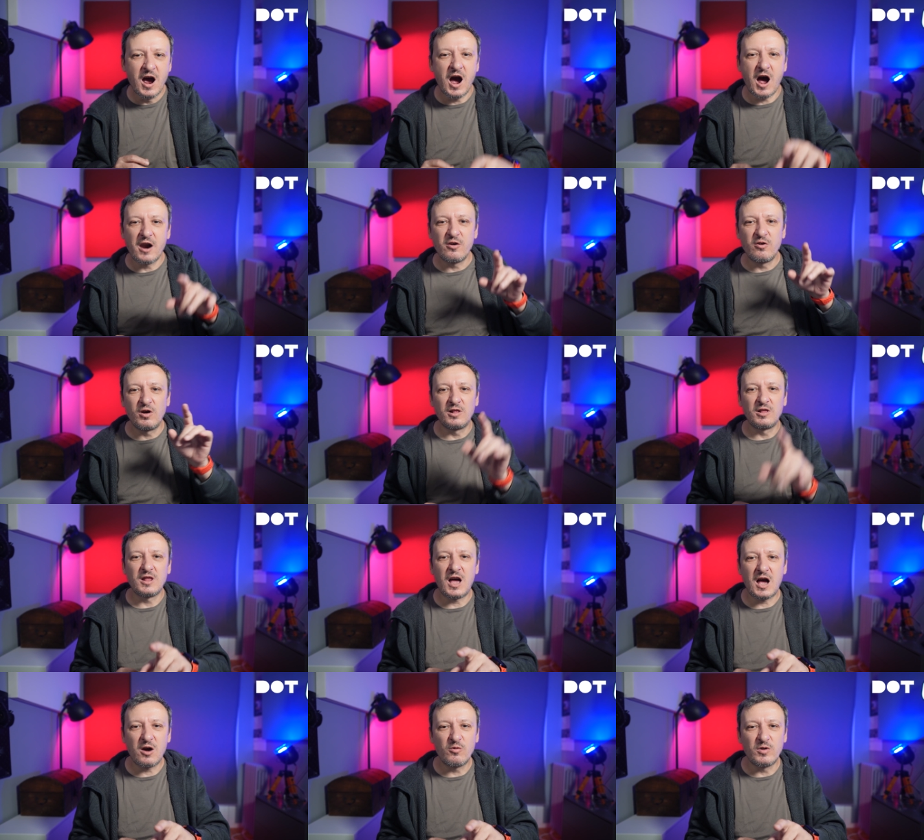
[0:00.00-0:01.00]
are you
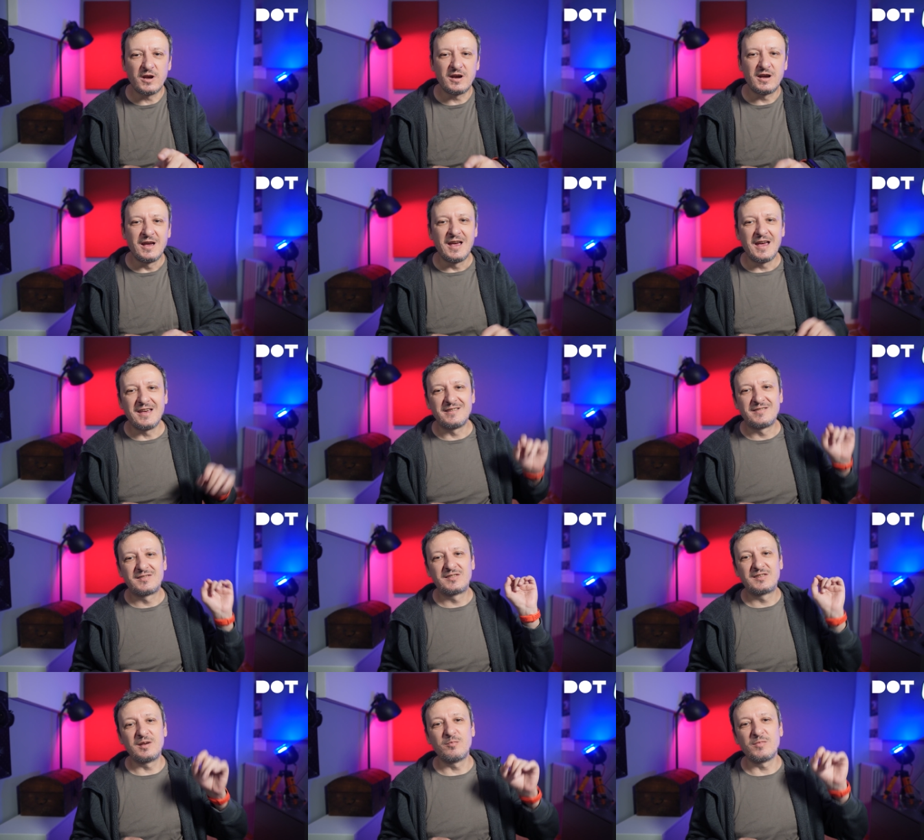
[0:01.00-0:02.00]
allowing a
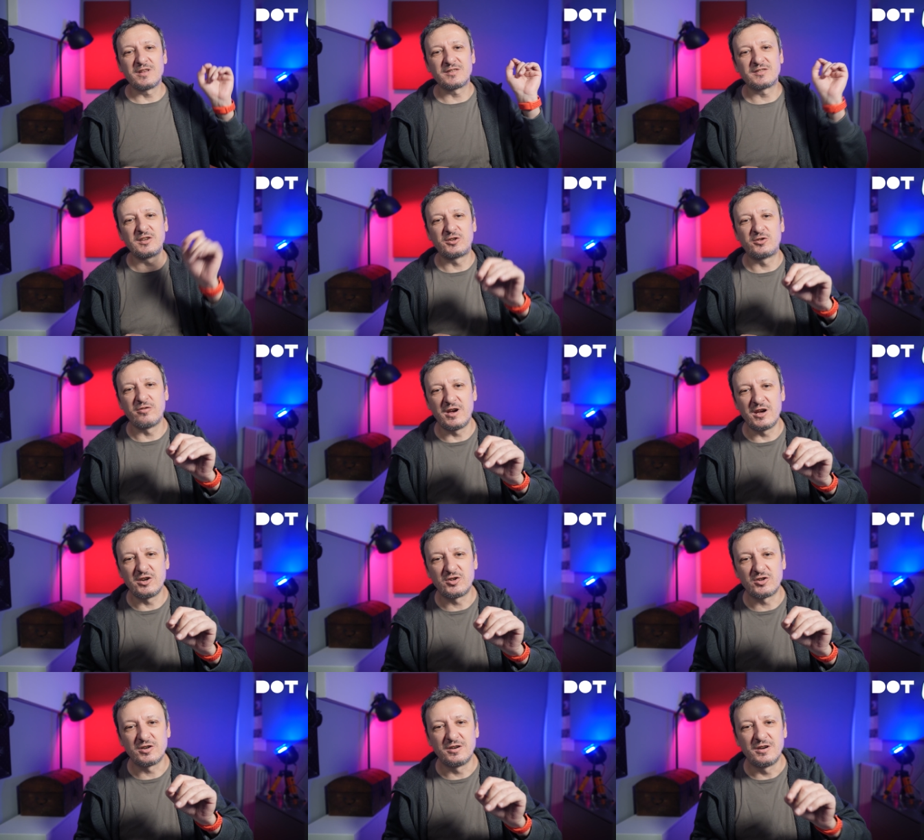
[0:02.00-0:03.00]
similar
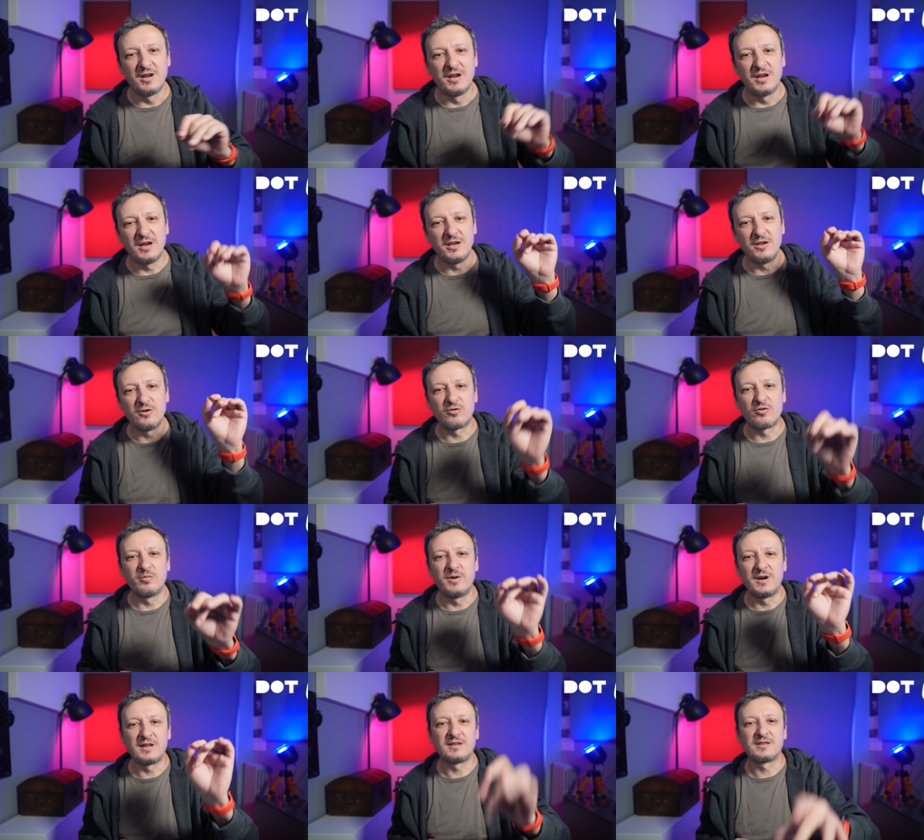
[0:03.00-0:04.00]
situation in your
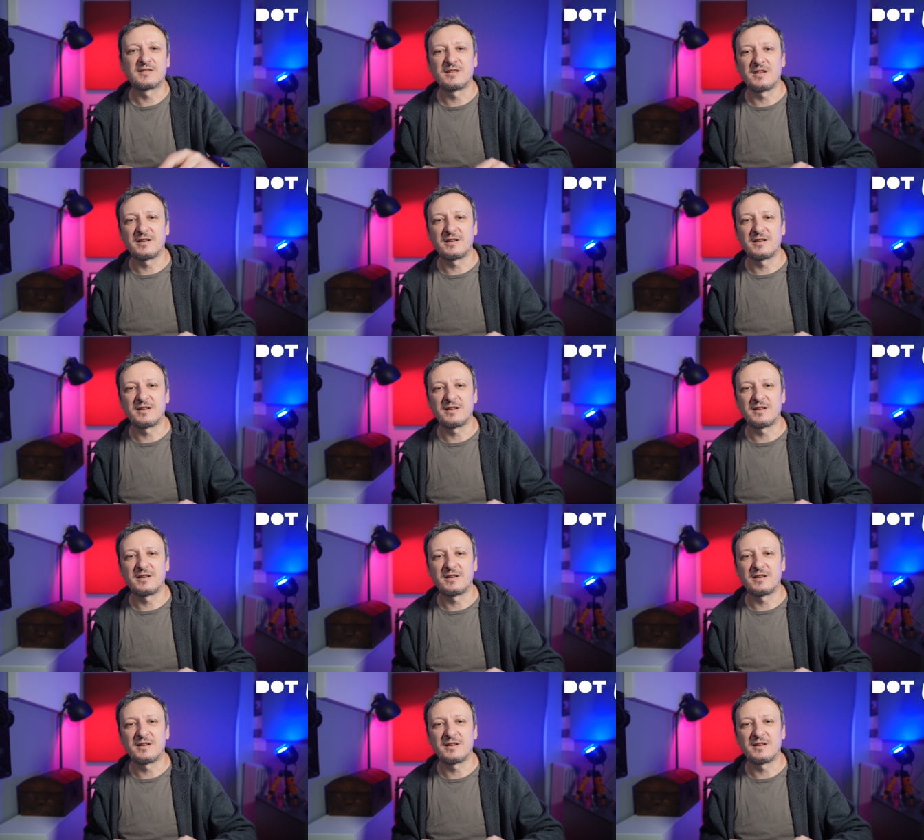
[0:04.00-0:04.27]
Kubernetes